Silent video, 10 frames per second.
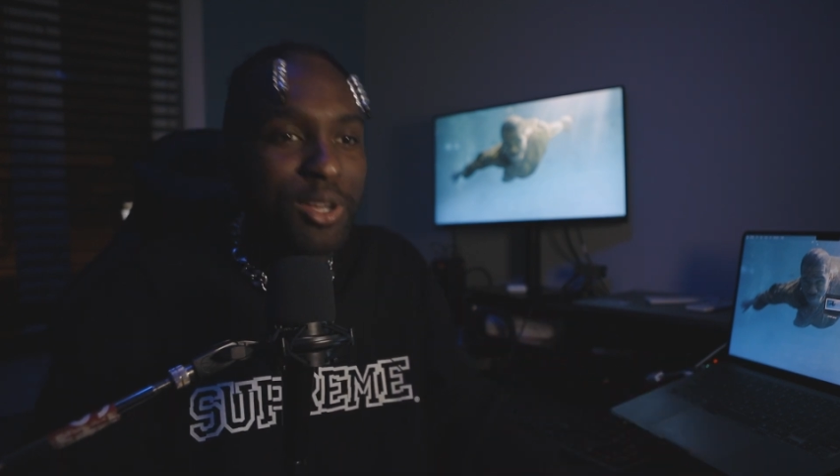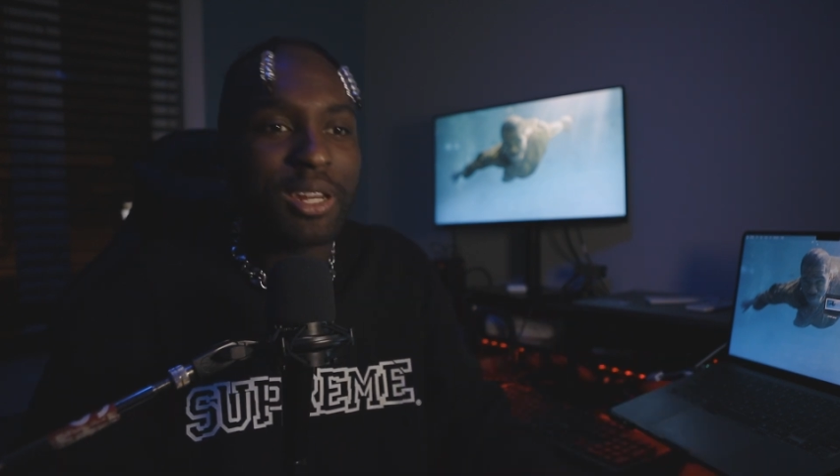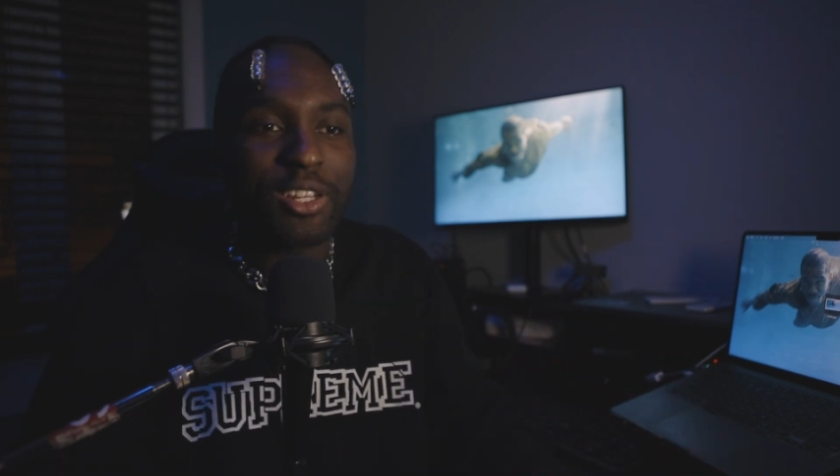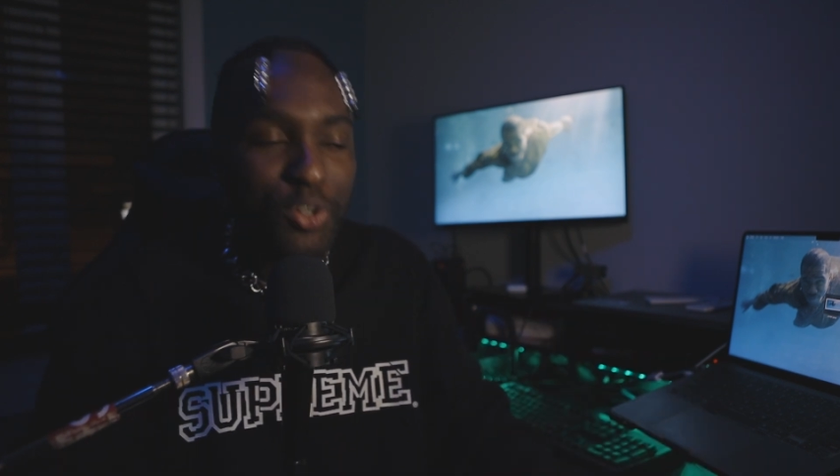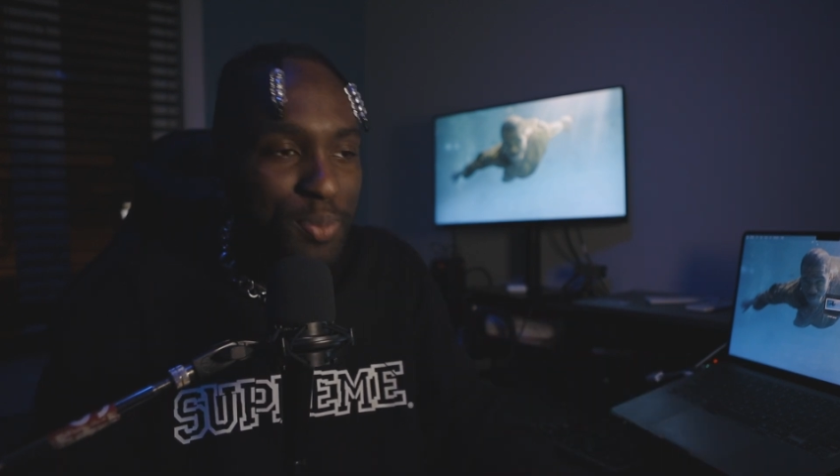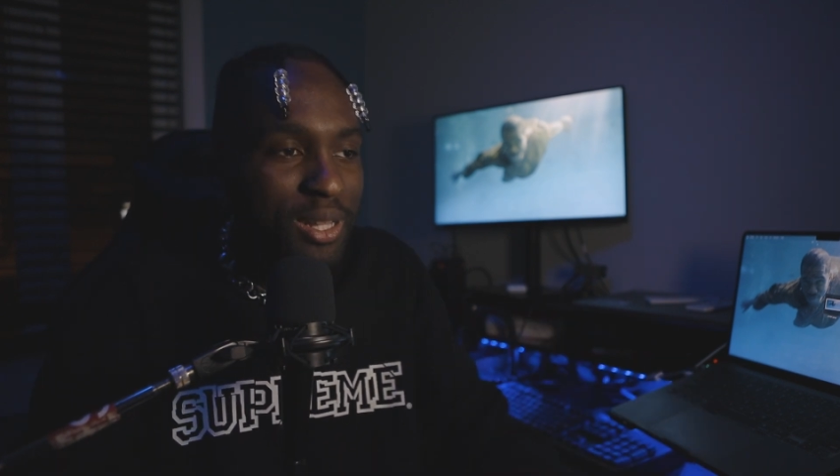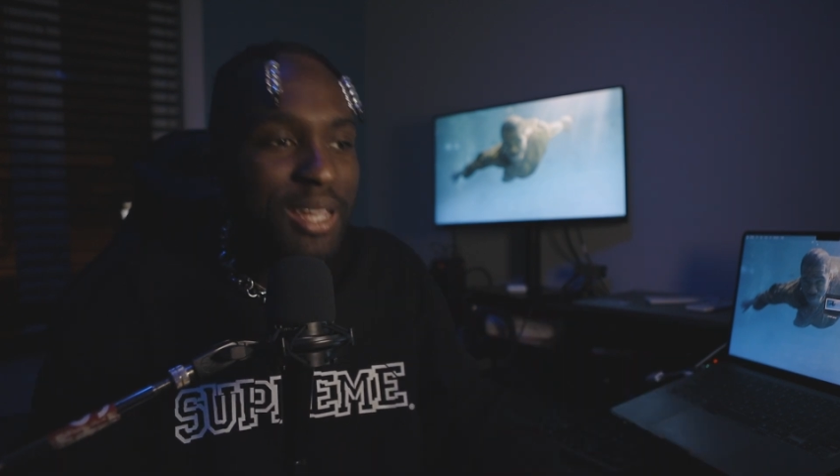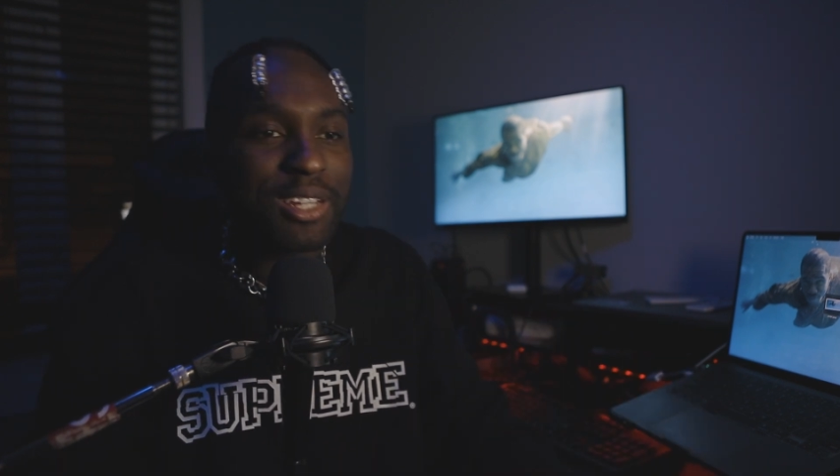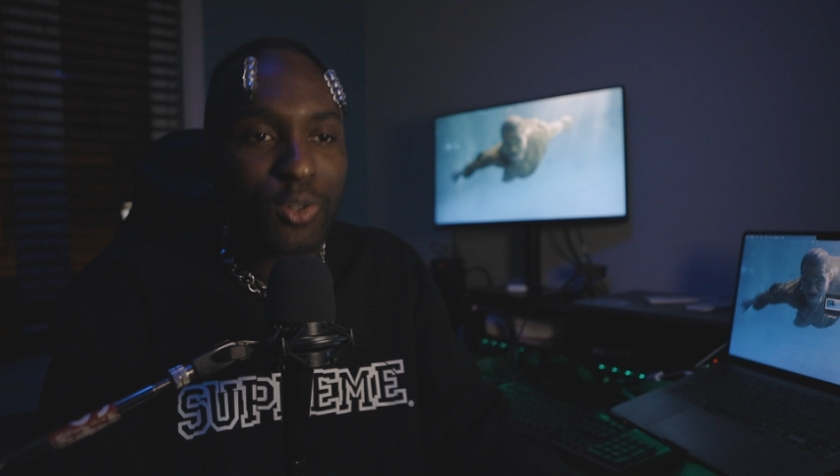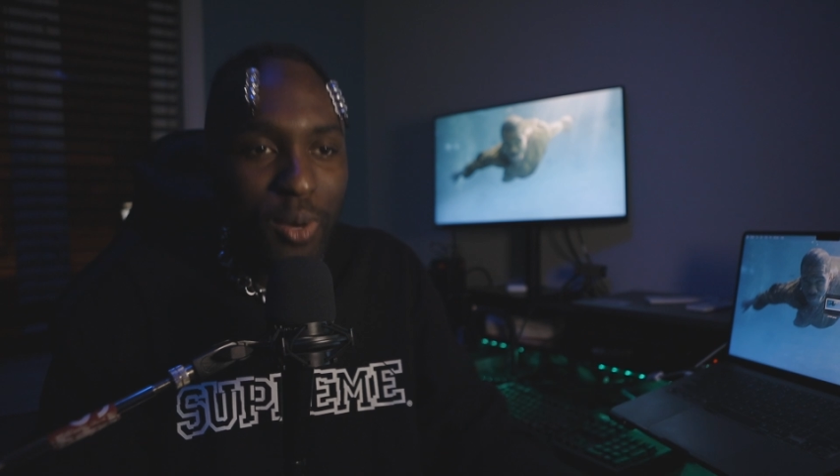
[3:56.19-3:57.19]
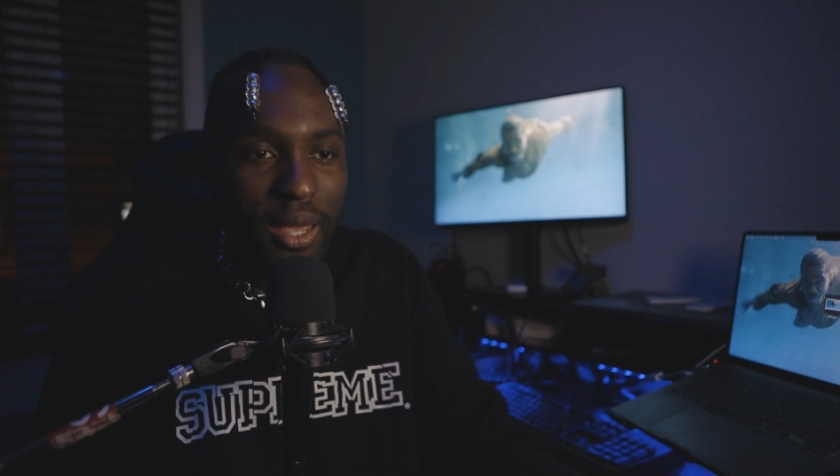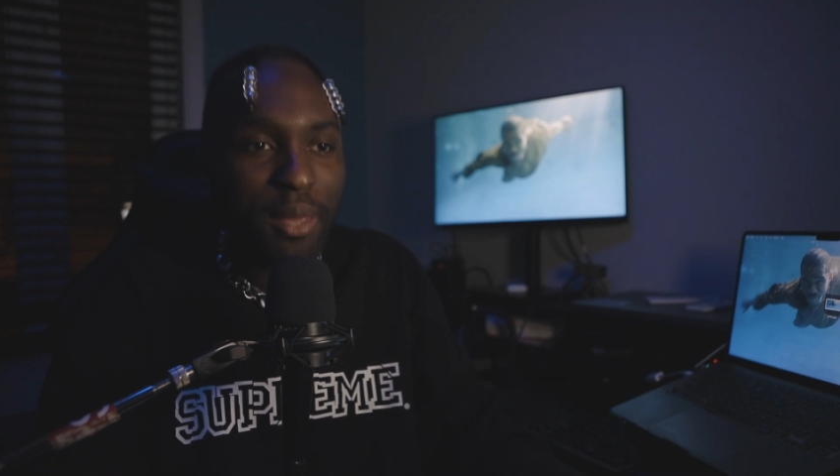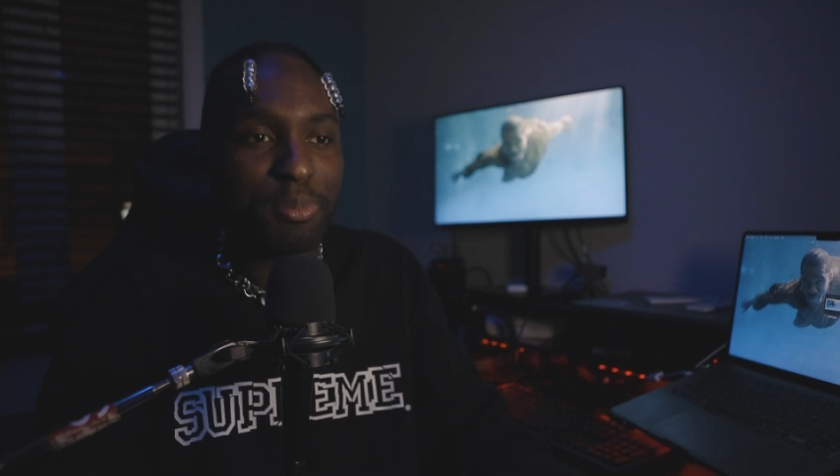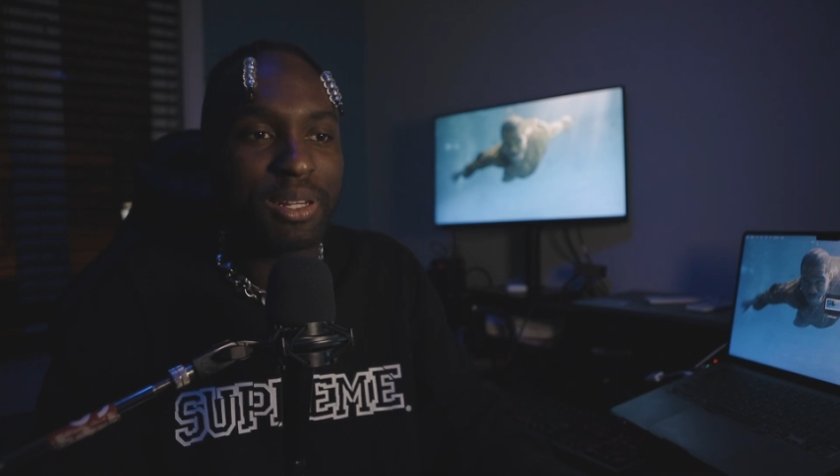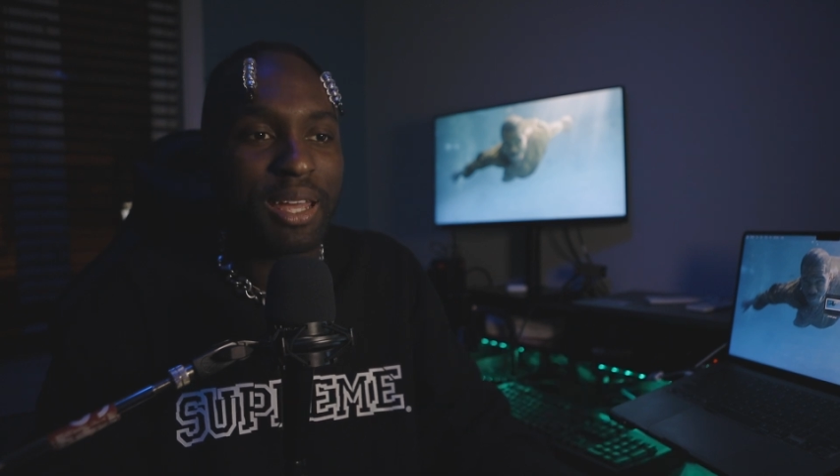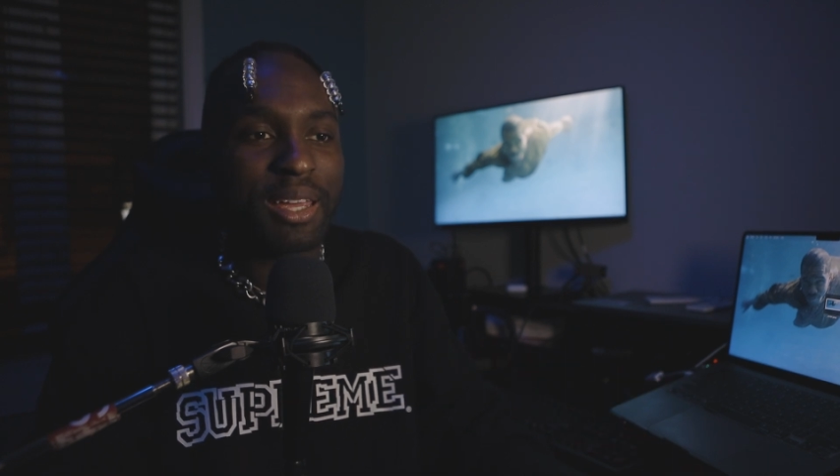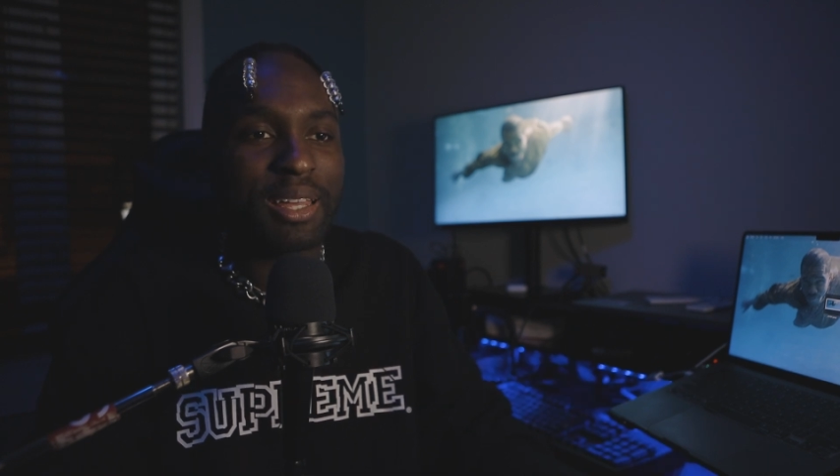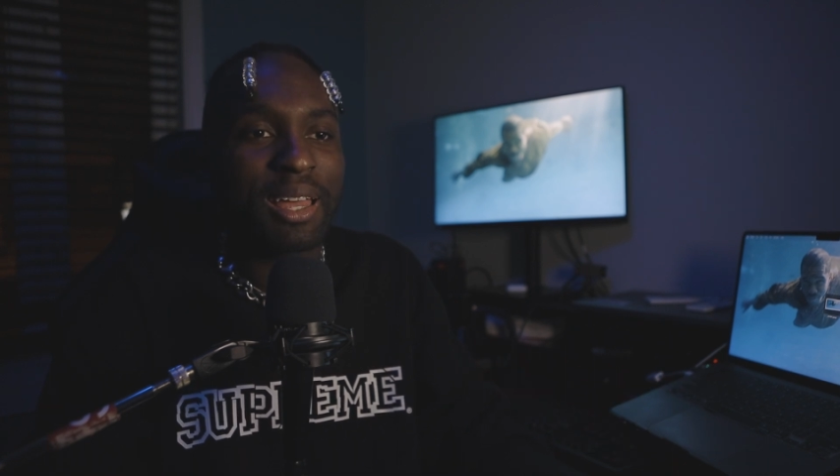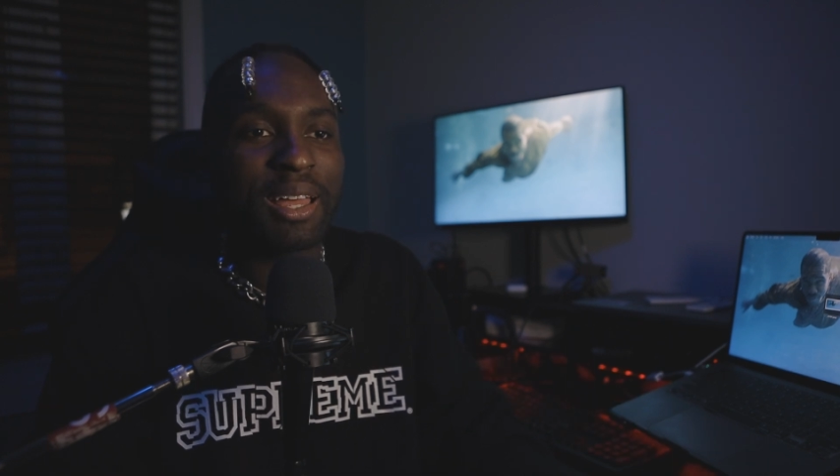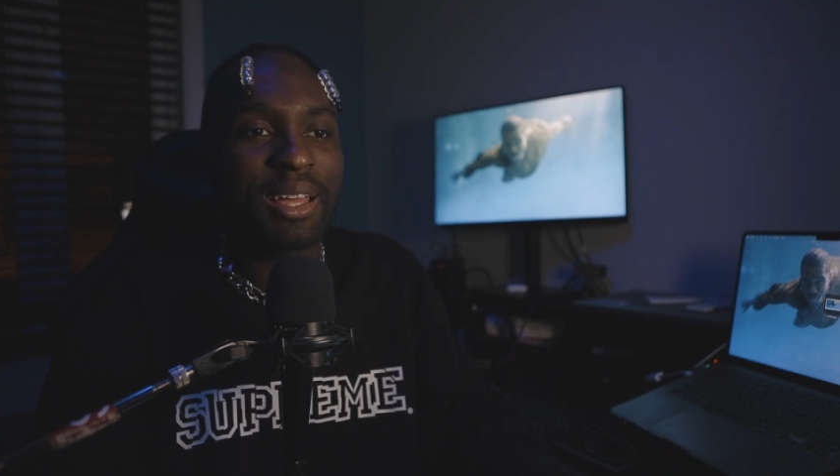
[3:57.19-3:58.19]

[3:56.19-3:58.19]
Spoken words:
you can interpolate, it's okay, but like,